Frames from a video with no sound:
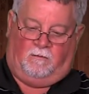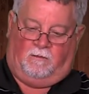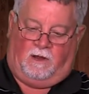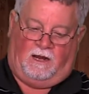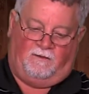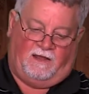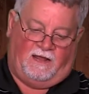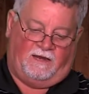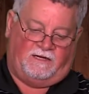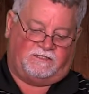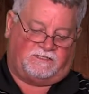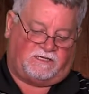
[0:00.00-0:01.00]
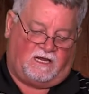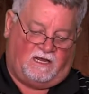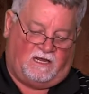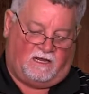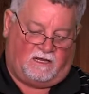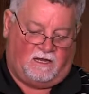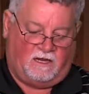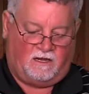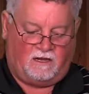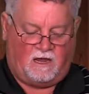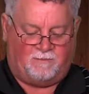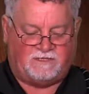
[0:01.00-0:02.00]
Behind that is
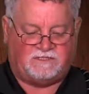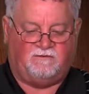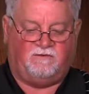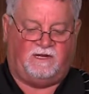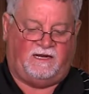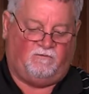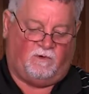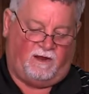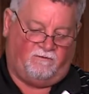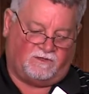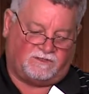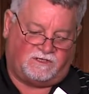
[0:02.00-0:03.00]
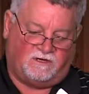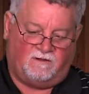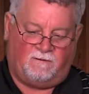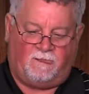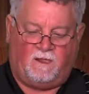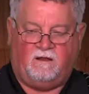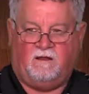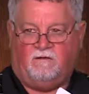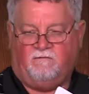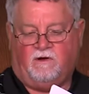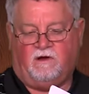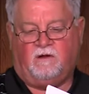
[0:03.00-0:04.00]
copies of lien waivers.
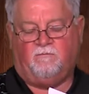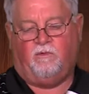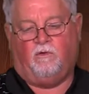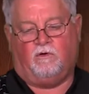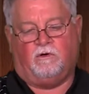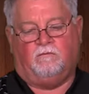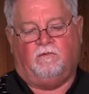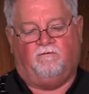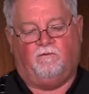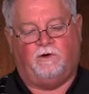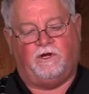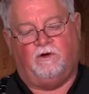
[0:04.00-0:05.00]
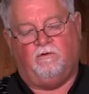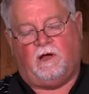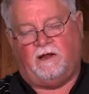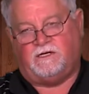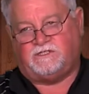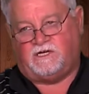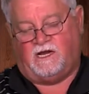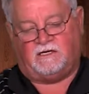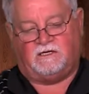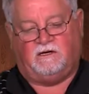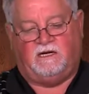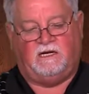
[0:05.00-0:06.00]
Very important before you write a check
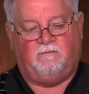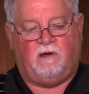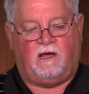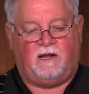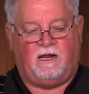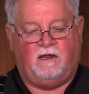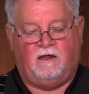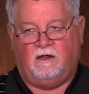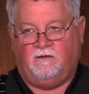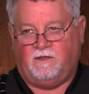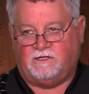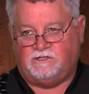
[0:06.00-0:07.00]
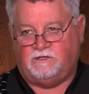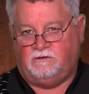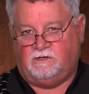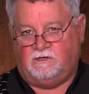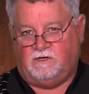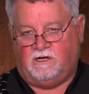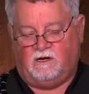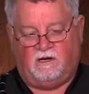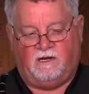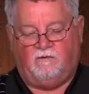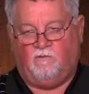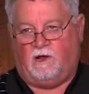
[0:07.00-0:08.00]
to anybody that you get a
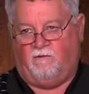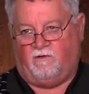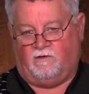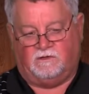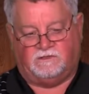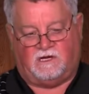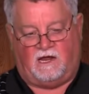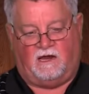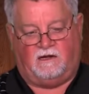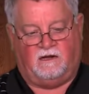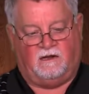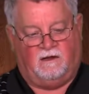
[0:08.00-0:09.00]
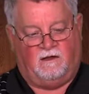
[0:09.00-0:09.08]
lien waiver signed.